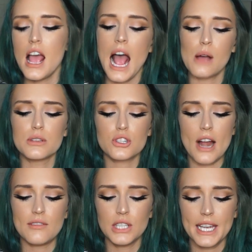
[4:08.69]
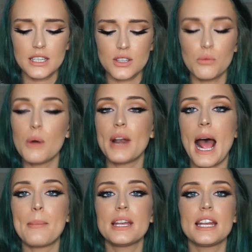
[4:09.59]
I was traveling. So what would
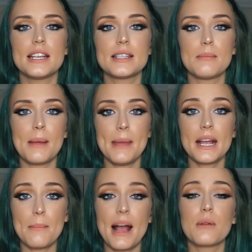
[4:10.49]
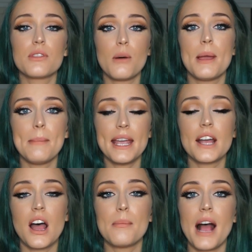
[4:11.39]
happen is in my makeup bag with all my
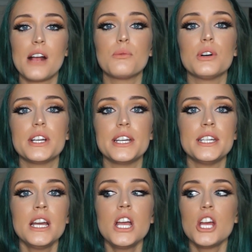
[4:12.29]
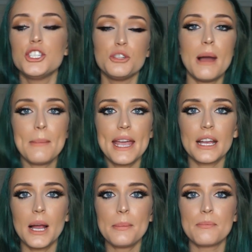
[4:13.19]
makeup, I would do my
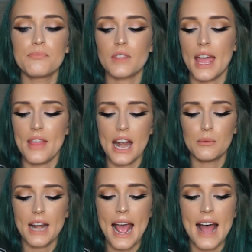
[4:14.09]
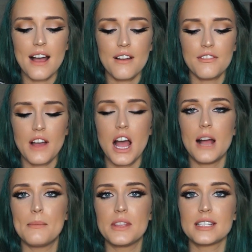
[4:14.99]
makeup and then I would
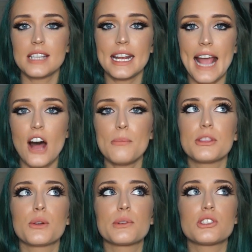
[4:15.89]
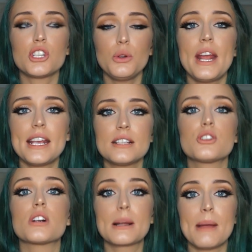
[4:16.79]
have this sitting out, but there was 2 days
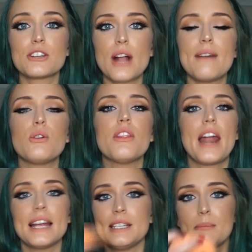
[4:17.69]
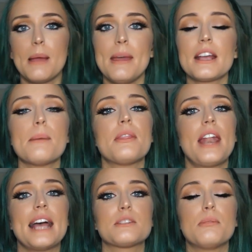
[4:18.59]
during my travel that I did my makeup and then
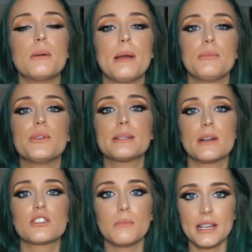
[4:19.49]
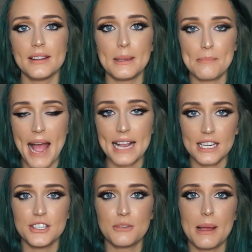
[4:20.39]
had to put my beauty sponge immediately back
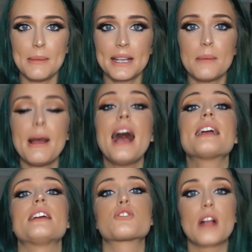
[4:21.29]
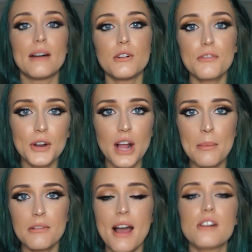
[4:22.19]
into my makeup bag and travel for a
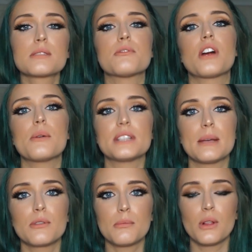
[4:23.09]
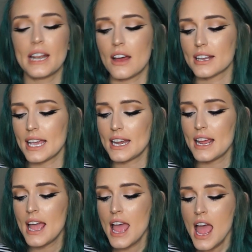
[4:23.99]
couple of hours before I was able to pull it out again.
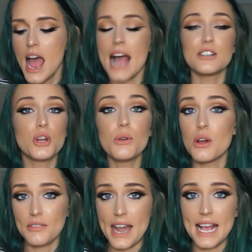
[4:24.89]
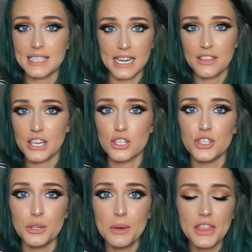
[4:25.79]
I don't know if that has anything to
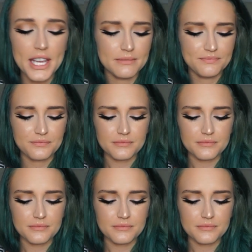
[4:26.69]
do with it.